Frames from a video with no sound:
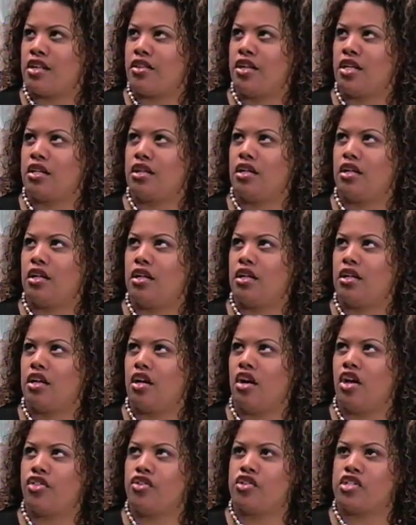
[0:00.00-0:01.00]
I think the
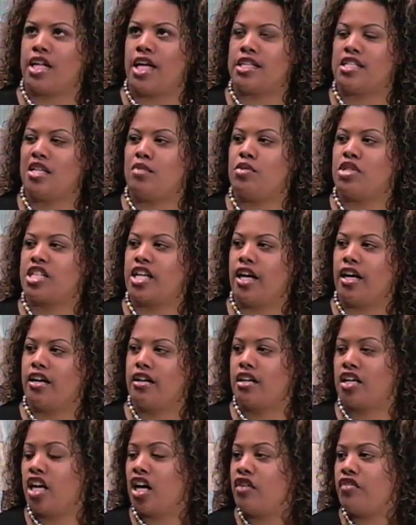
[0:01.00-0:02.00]
author's last name is
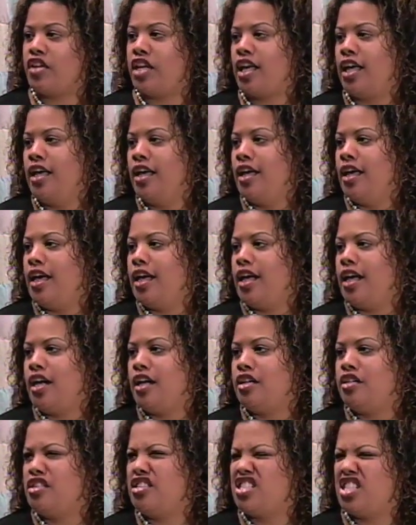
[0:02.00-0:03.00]
Covey,
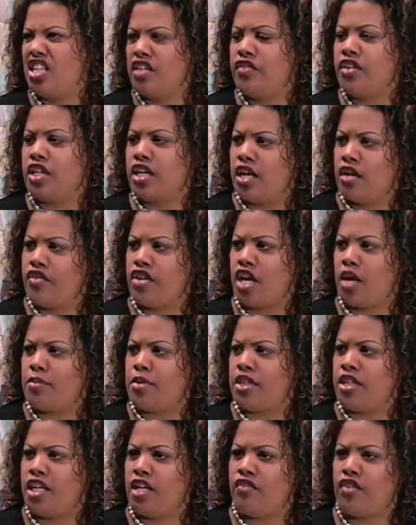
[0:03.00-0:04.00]
Stephen Covey, I
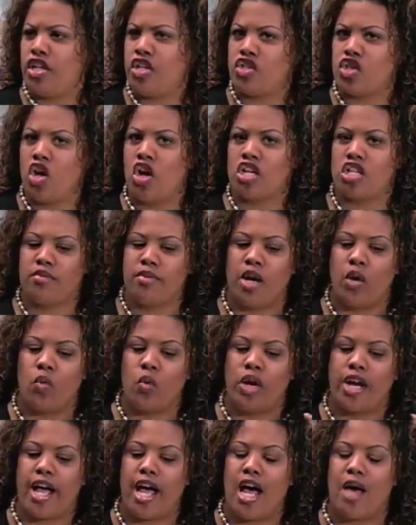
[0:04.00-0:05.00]
believe, and he talks about
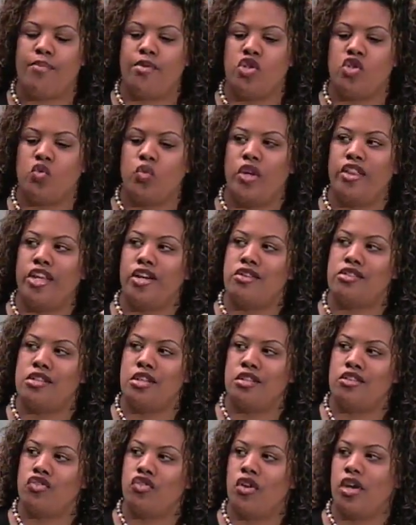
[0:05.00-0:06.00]
what happens when there's
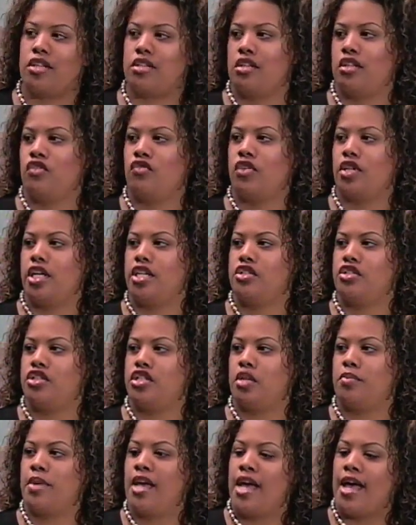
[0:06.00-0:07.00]
a trust in a
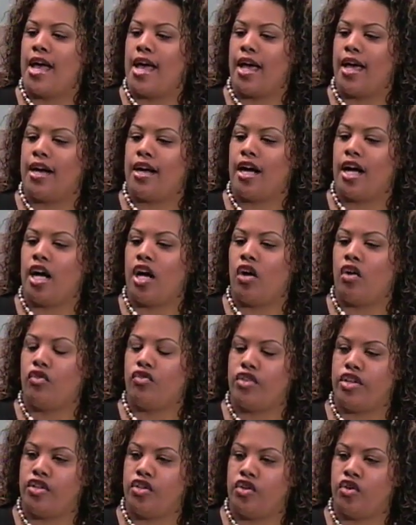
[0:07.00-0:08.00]
relationship and
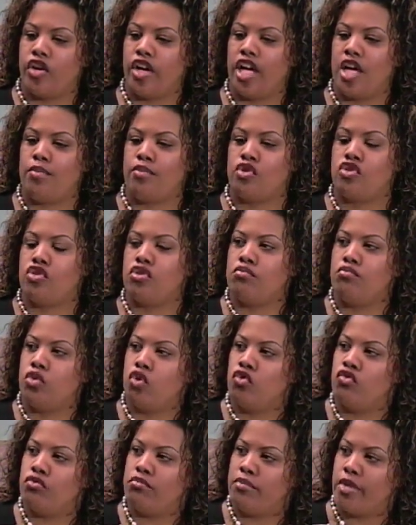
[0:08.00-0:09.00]
how you're able to
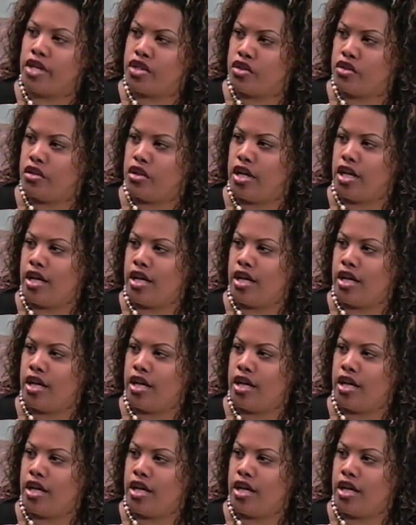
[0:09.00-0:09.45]
move much